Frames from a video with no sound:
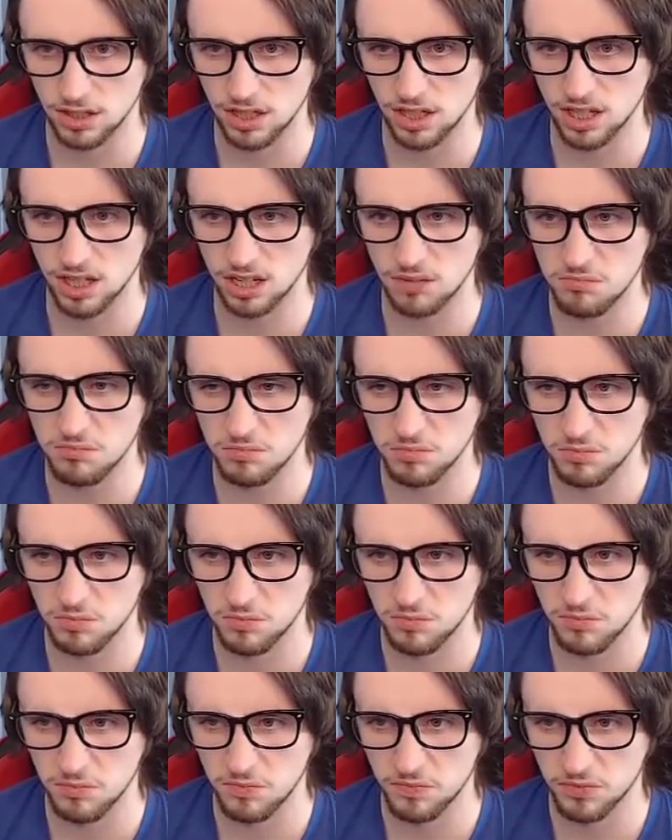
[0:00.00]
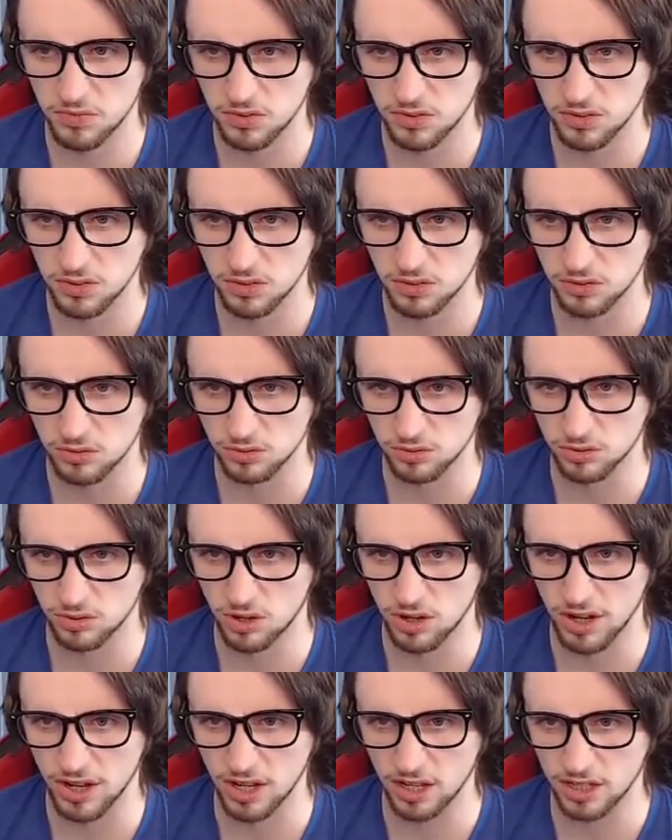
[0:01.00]
Um...
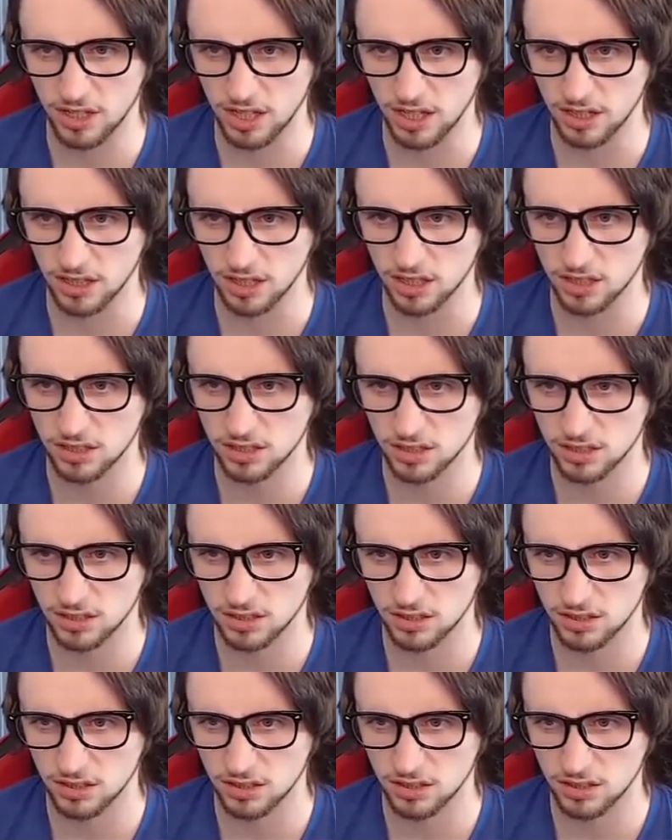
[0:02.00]
Right, okay then.